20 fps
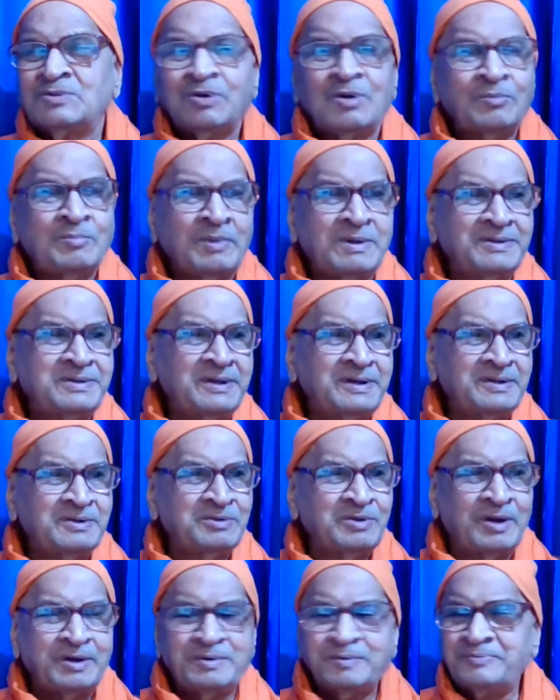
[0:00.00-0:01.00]
So mother
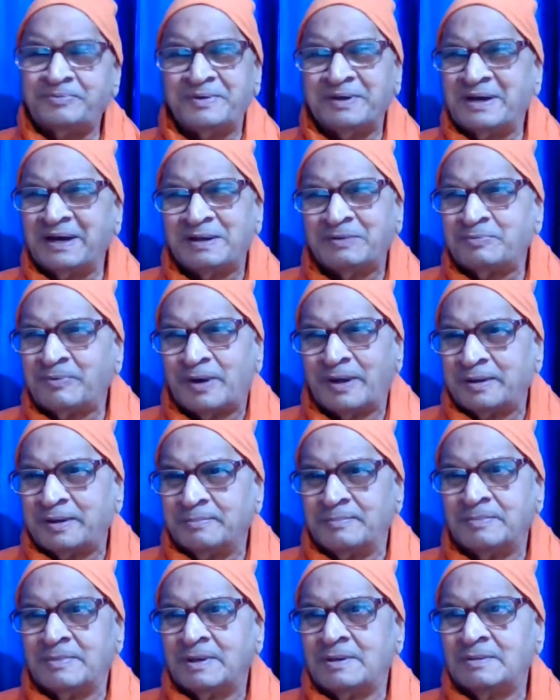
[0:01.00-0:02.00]
is not a figure
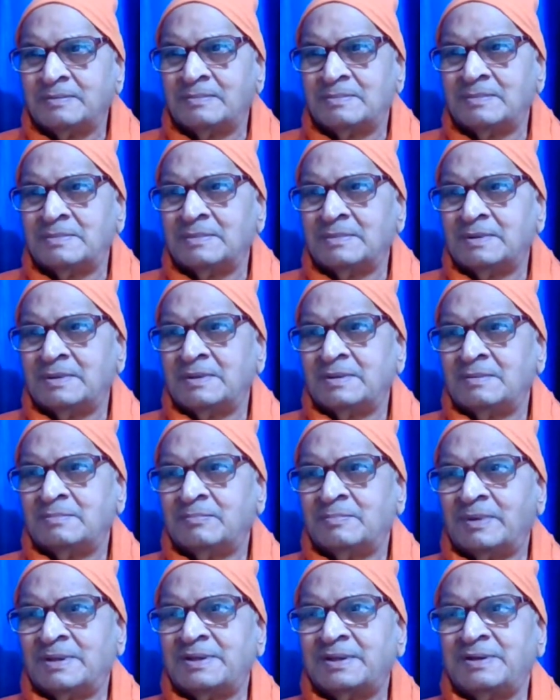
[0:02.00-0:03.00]
for him.
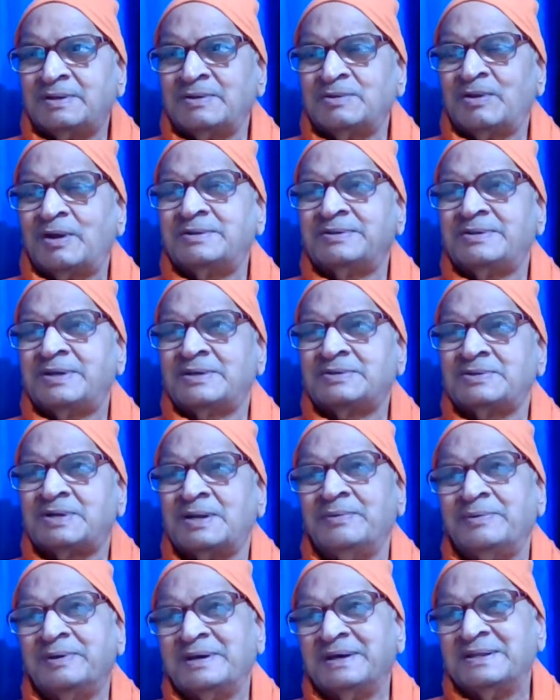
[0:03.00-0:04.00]
Mother is not
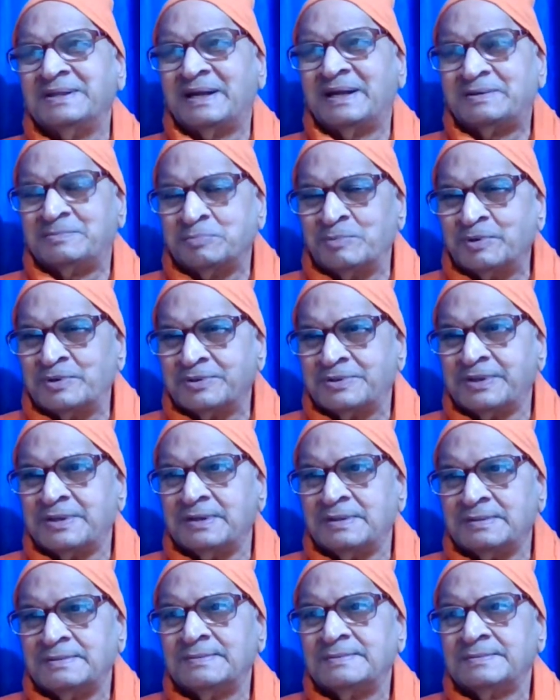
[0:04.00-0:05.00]
just living in that
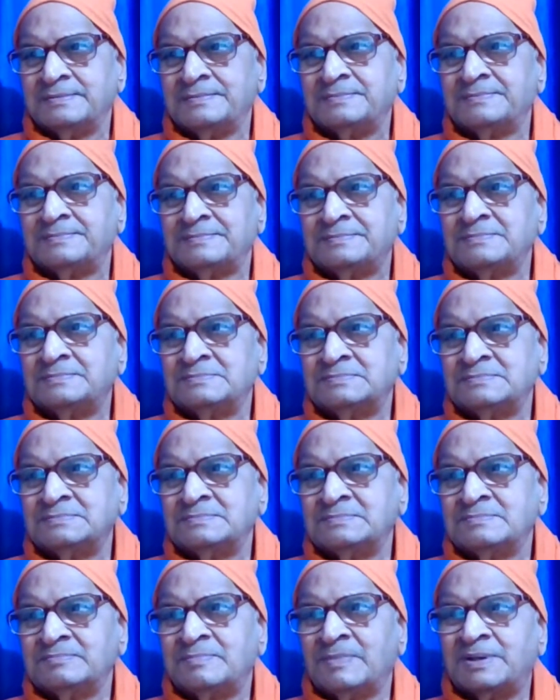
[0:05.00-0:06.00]
murti.
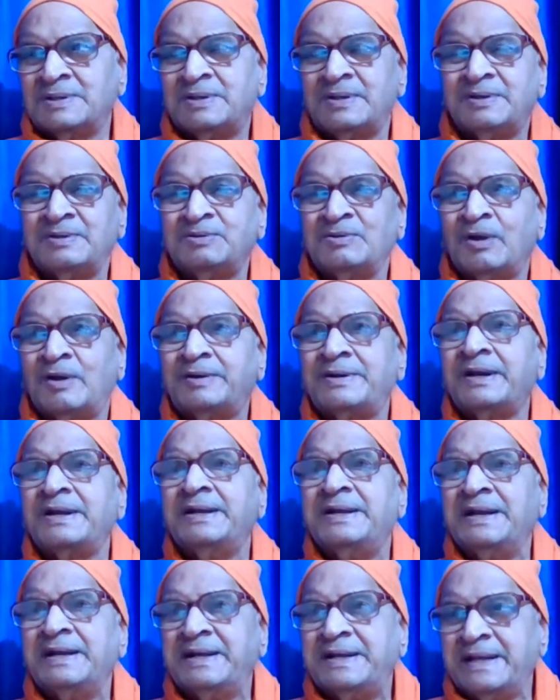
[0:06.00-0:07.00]
Mother is not
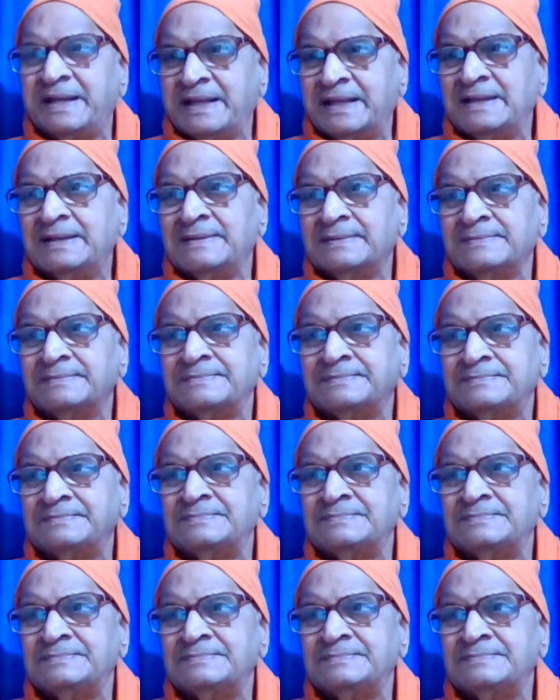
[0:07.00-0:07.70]
a deity.